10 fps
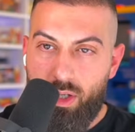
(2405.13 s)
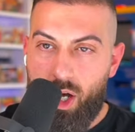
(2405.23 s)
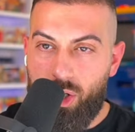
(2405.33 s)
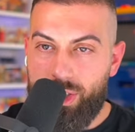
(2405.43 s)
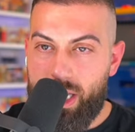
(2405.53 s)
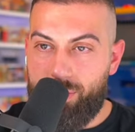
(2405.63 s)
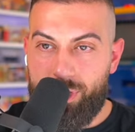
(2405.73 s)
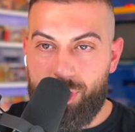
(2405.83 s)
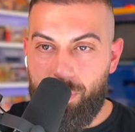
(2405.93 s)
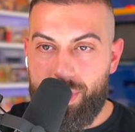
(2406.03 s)
Holden, thank you for
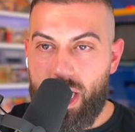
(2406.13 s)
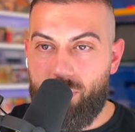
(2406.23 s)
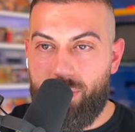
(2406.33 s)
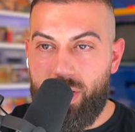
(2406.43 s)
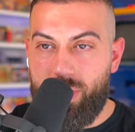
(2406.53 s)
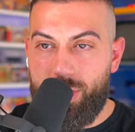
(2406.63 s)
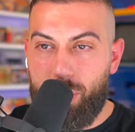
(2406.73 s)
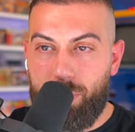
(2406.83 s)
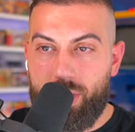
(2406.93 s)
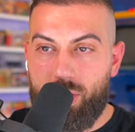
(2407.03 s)
the super chat. Rev, do you have any
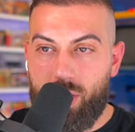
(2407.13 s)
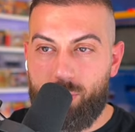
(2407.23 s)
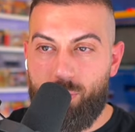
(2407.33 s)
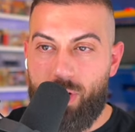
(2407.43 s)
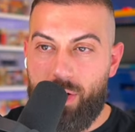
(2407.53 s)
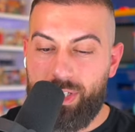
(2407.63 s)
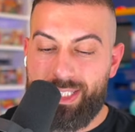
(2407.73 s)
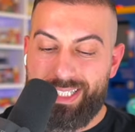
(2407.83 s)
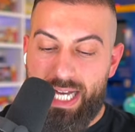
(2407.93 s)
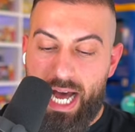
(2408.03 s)
duplicate cards from Evolving
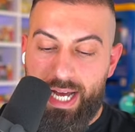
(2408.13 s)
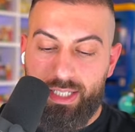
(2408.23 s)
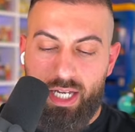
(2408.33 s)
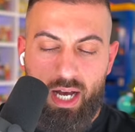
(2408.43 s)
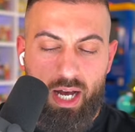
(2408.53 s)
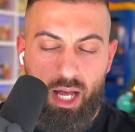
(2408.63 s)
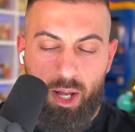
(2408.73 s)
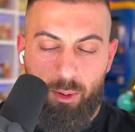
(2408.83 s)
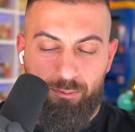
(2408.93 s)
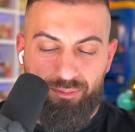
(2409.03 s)
Skies?
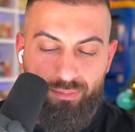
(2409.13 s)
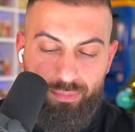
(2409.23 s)
Um,